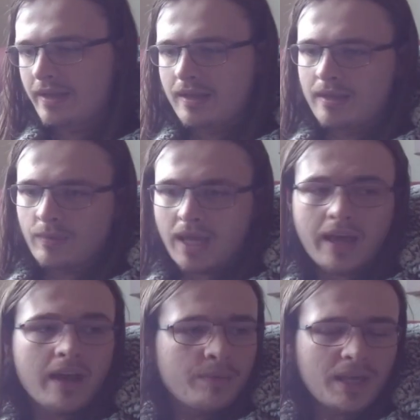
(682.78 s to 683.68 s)
yeah,
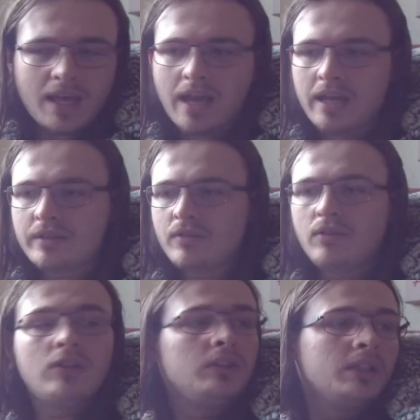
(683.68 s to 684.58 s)
hope you guys
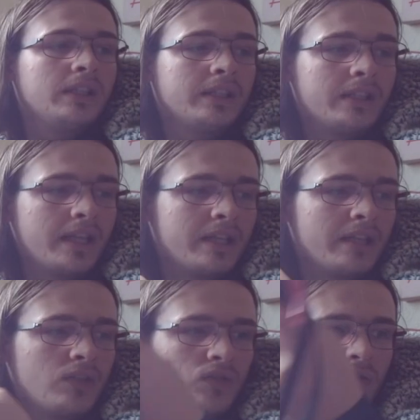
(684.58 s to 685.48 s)
all did
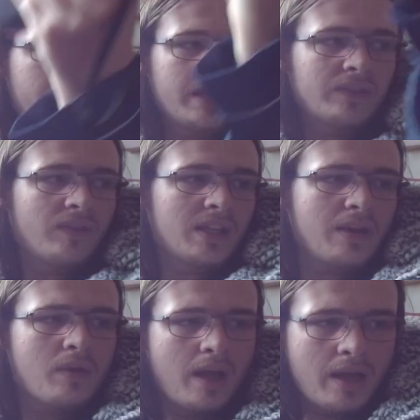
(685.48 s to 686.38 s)
enjoy this
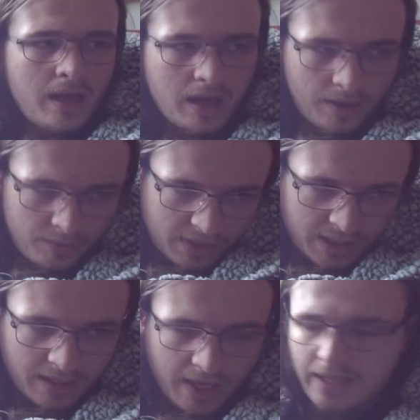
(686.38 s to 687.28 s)
video. Hope to see you
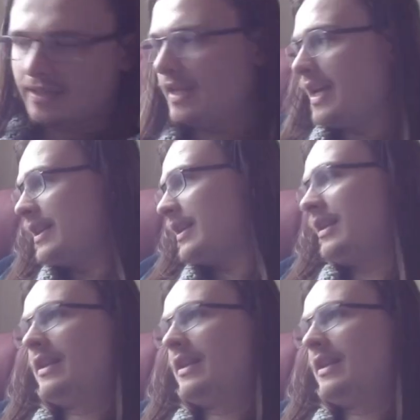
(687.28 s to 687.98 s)
guys in the